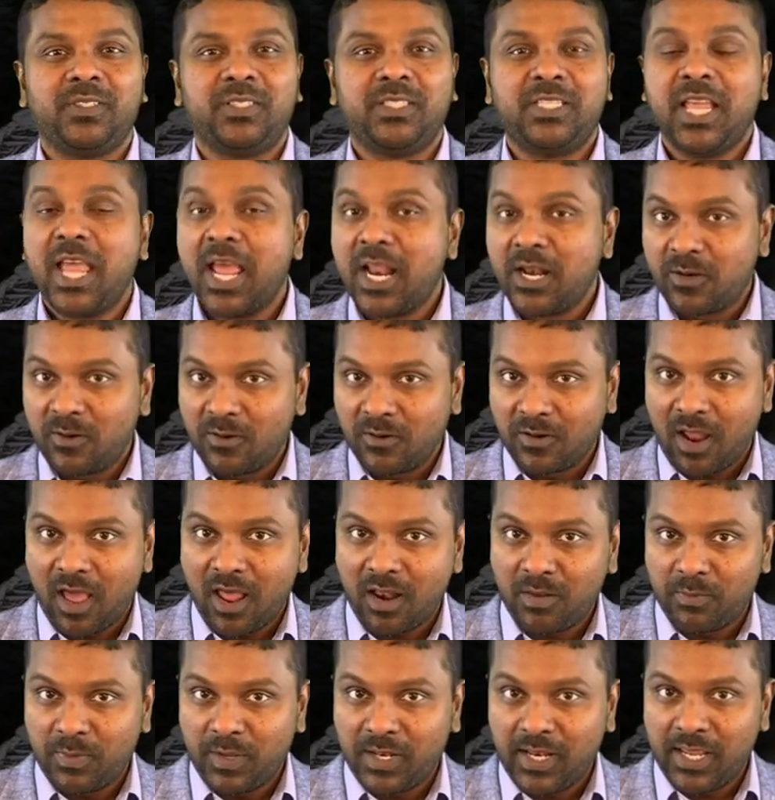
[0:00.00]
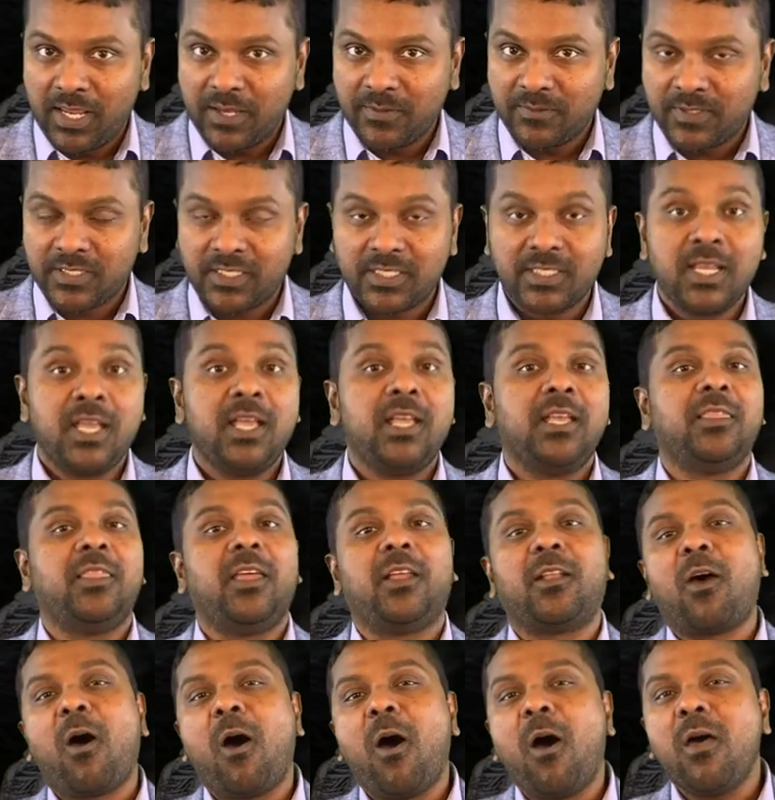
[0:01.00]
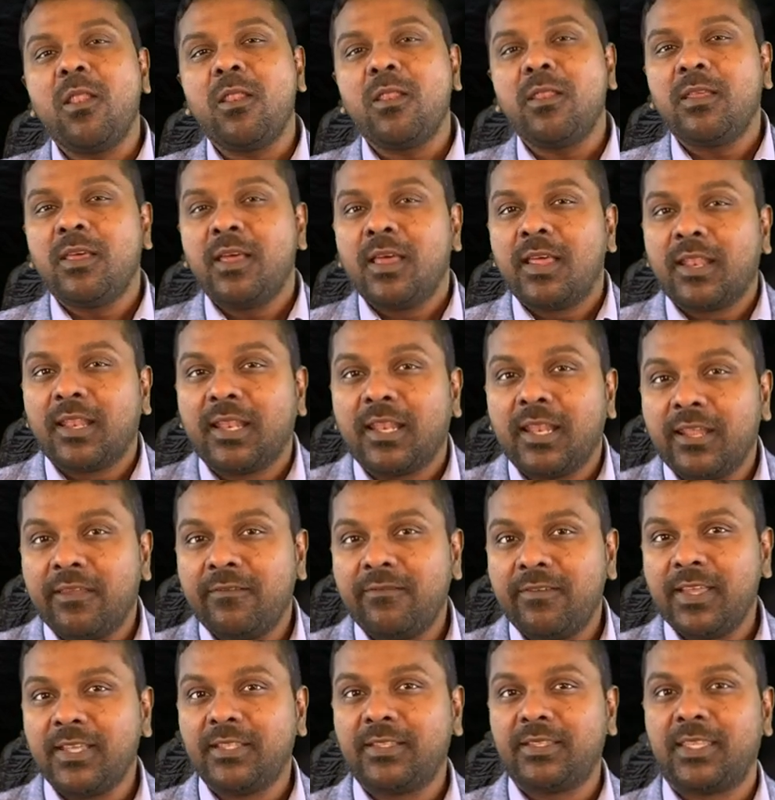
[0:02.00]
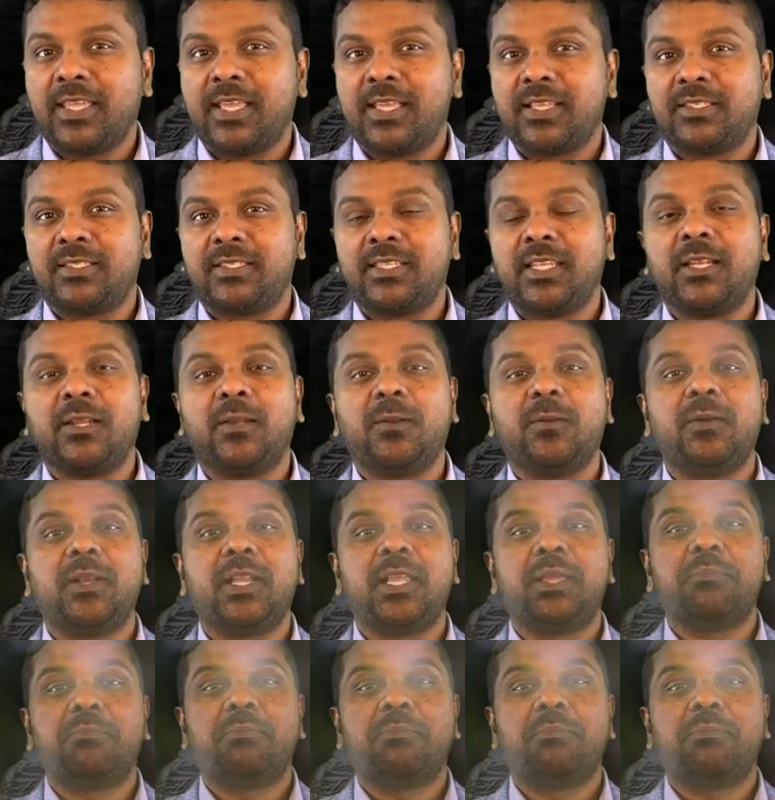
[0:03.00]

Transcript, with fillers: Jane Goodall believes that all living things, including